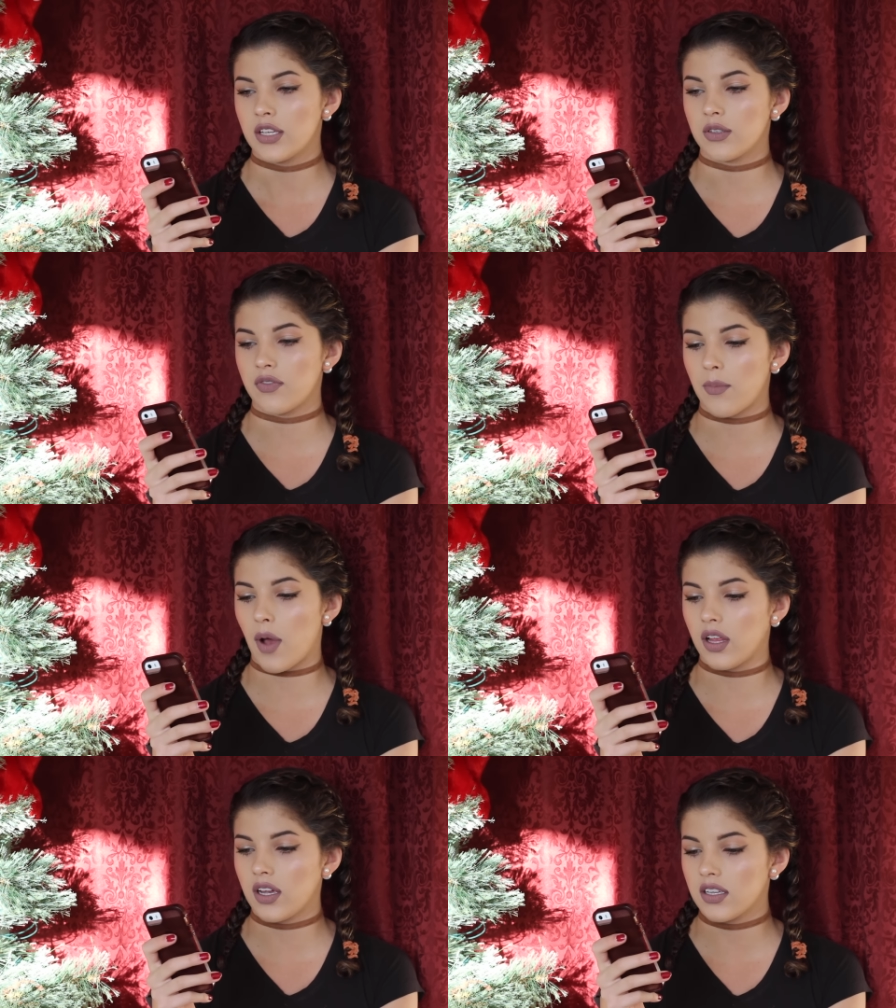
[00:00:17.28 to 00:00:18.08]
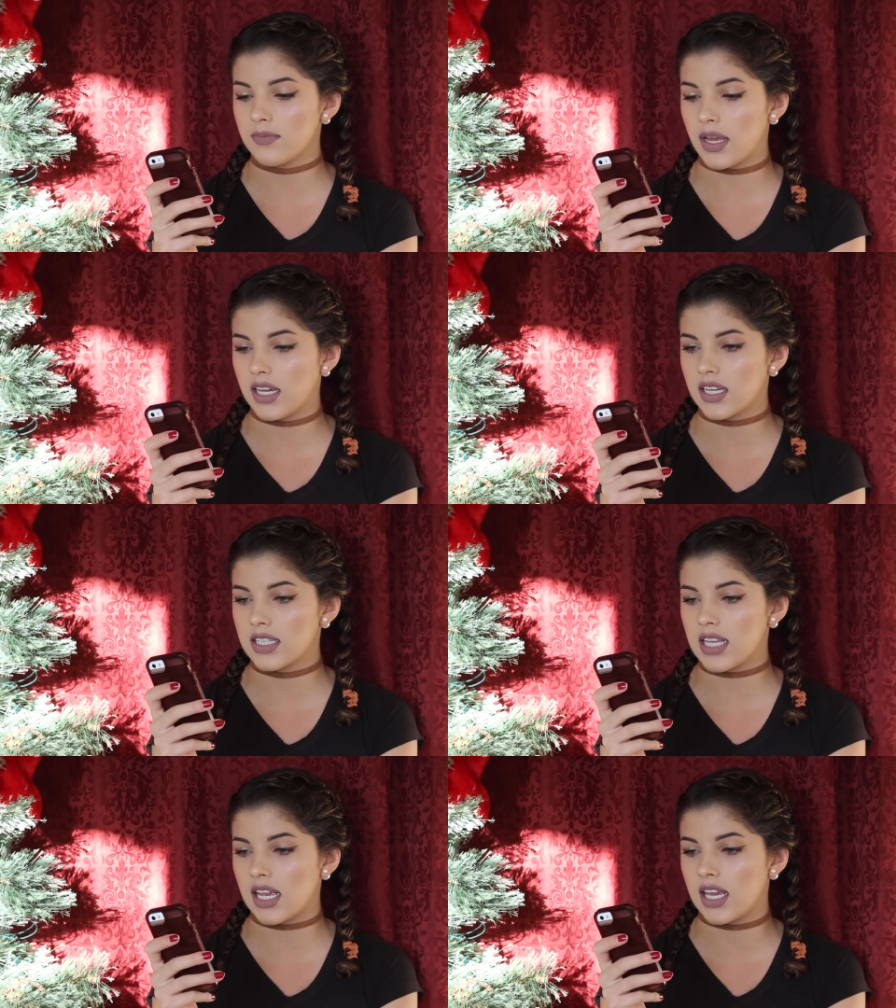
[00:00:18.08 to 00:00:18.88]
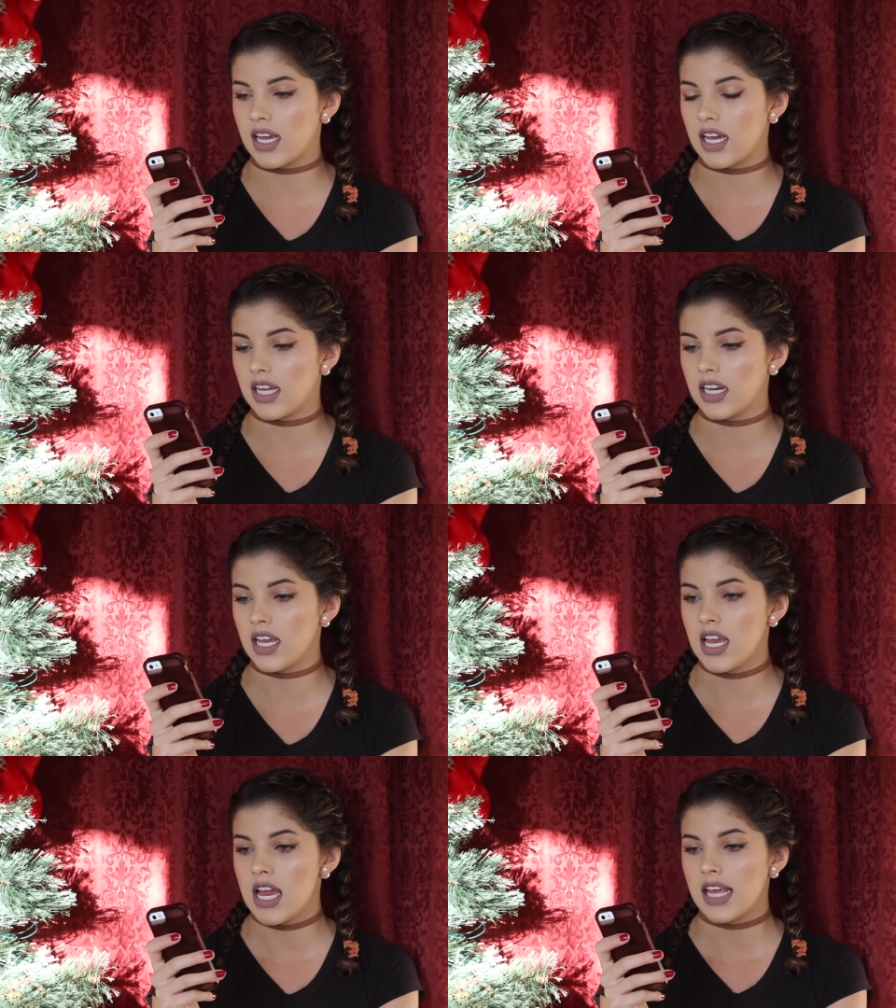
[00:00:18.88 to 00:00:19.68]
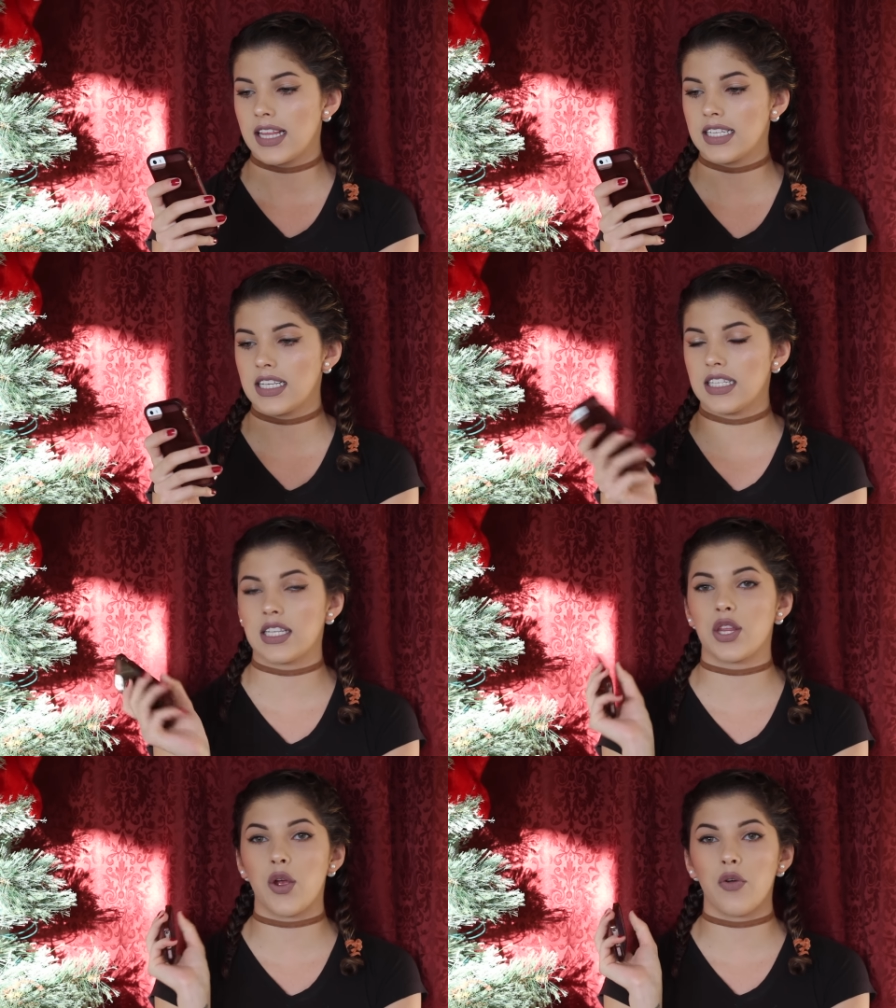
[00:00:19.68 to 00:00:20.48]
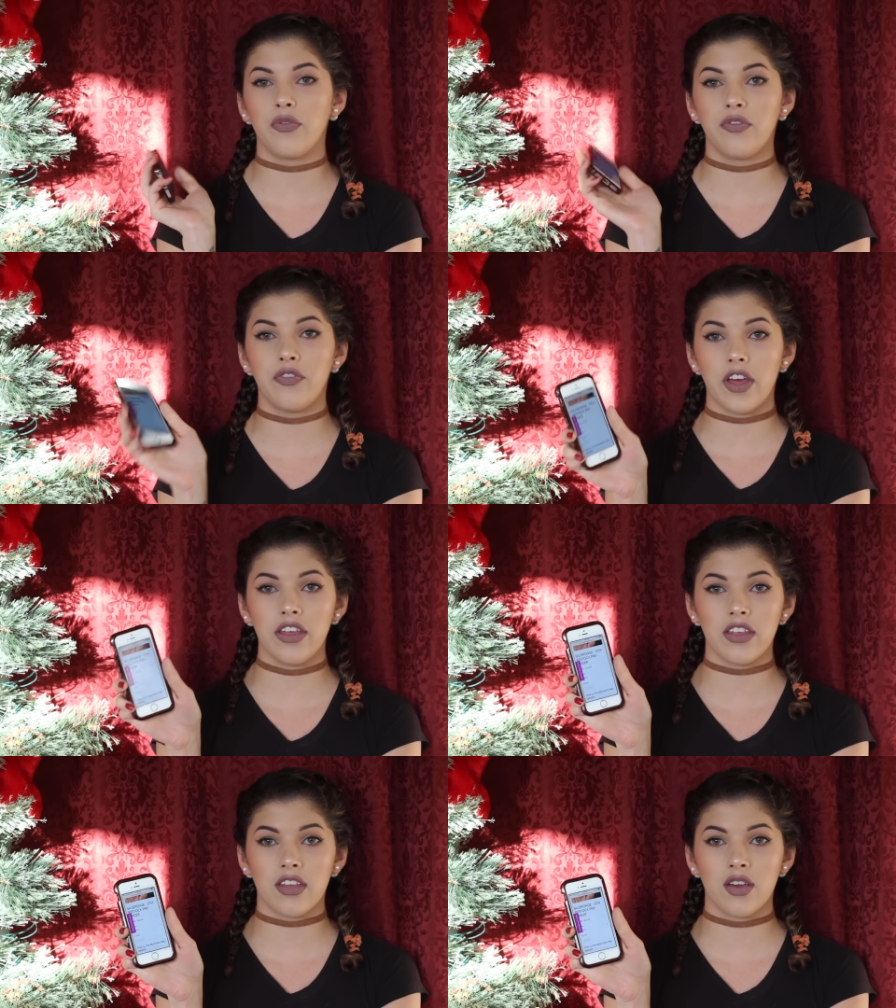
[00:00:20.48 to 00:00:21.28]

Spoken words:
So it's from Molly Cosmetics, and this is their 5th